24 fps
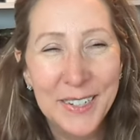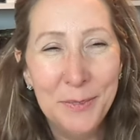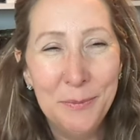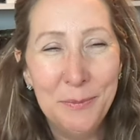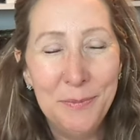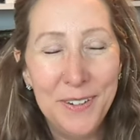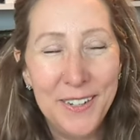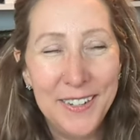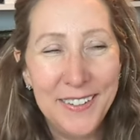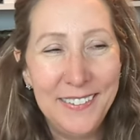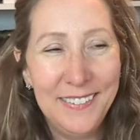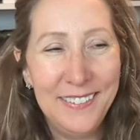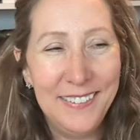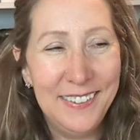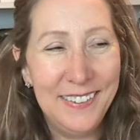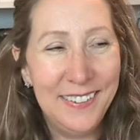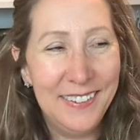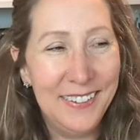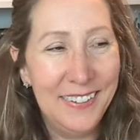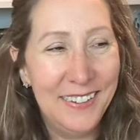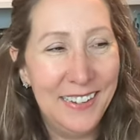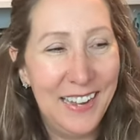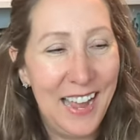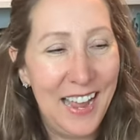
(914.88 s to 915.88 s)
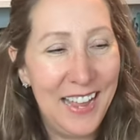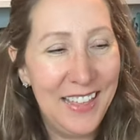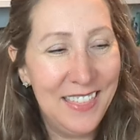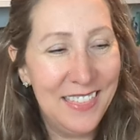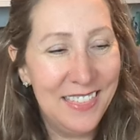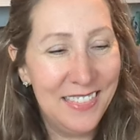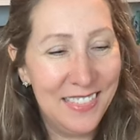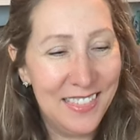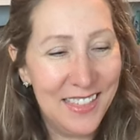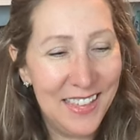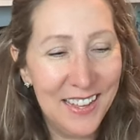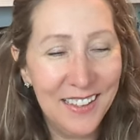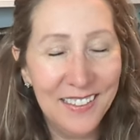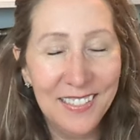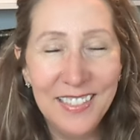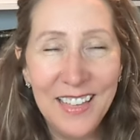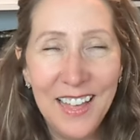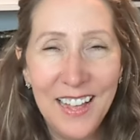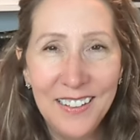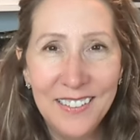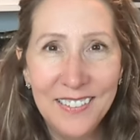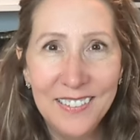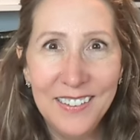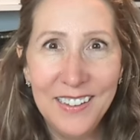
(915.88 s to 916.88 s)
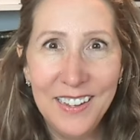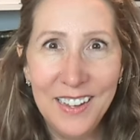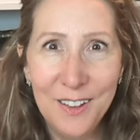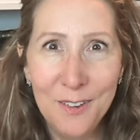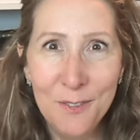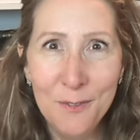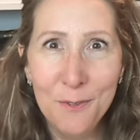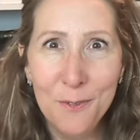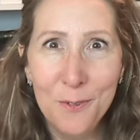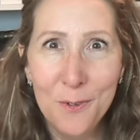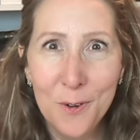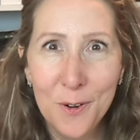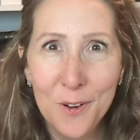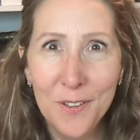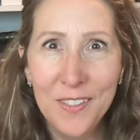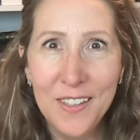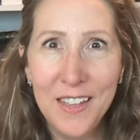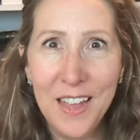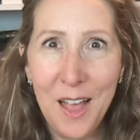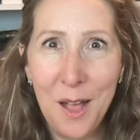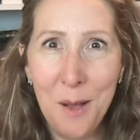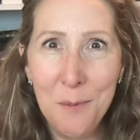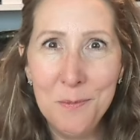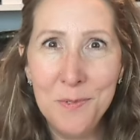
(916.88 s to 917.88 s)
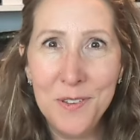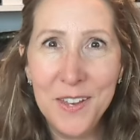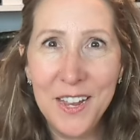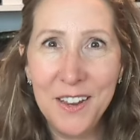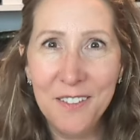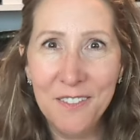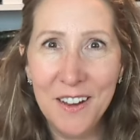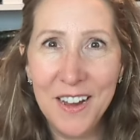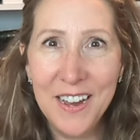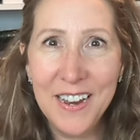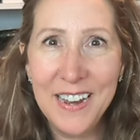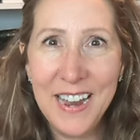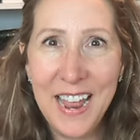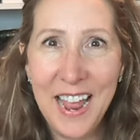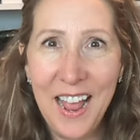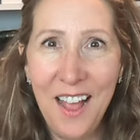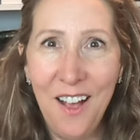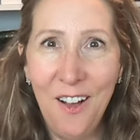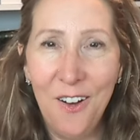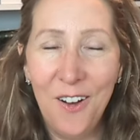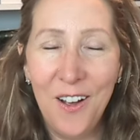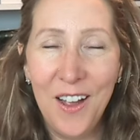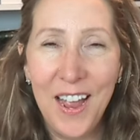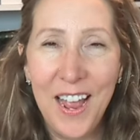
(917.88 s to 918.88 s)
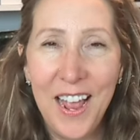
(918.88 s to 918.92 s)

But I think that's it for the update right now.